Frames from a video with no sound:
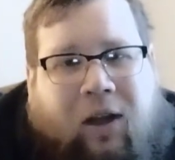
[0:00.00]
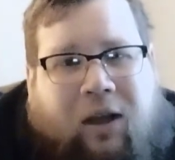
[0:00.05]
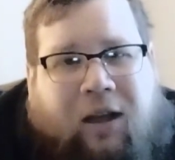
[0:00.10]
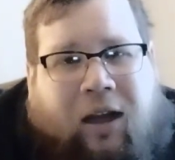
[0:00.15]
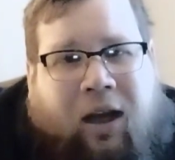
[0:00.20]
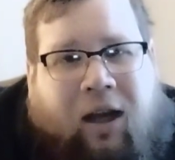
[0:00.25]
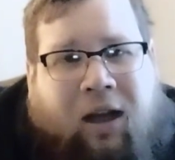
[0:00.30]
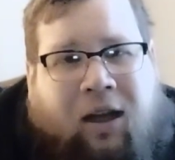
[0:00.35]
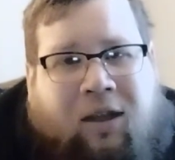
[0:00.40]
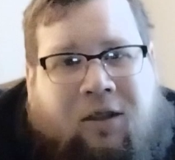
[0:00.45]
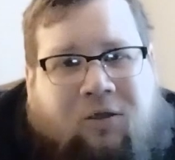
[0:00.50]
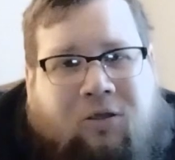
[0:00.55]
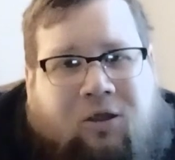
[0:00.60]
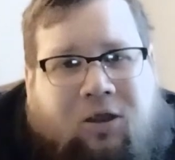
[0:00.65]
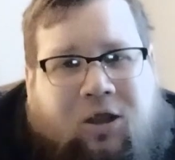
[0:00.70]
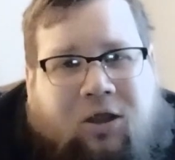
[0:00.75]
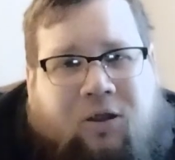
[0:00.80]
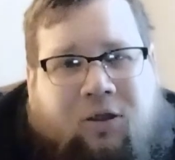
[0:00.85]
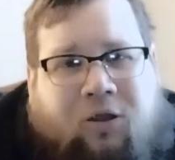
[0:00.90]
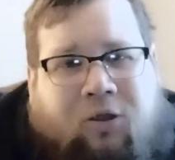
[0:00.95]
And
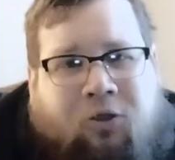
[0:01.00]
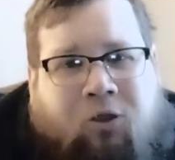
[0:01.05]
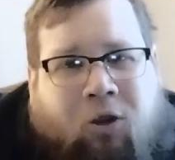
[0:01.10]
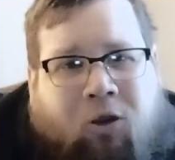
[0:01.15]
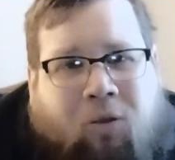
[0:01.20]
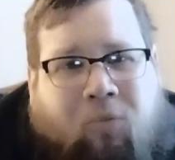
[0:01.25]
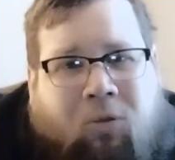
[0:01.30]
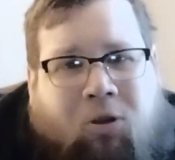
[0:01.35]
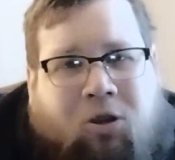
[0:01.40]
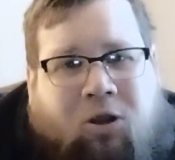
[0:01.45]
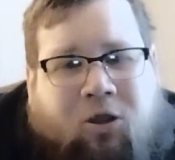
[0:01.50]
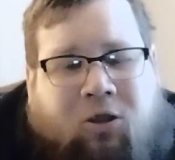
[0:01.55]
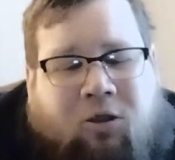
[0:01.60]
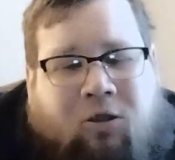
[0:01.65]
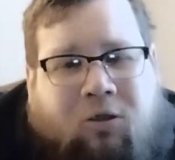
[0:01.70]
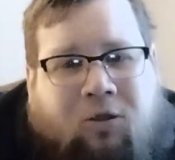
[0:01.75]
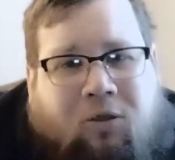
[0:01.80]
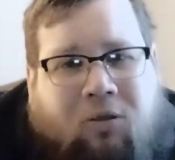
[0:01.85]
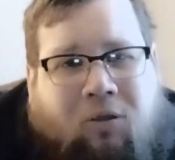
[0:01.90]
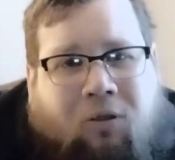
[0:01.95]
she's a normal
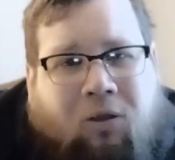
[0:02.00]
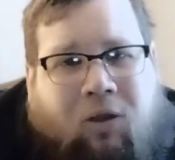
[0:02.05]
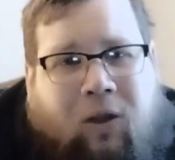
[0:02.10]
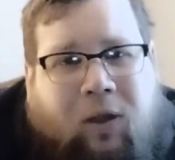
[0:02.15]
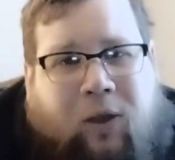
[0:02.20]
girl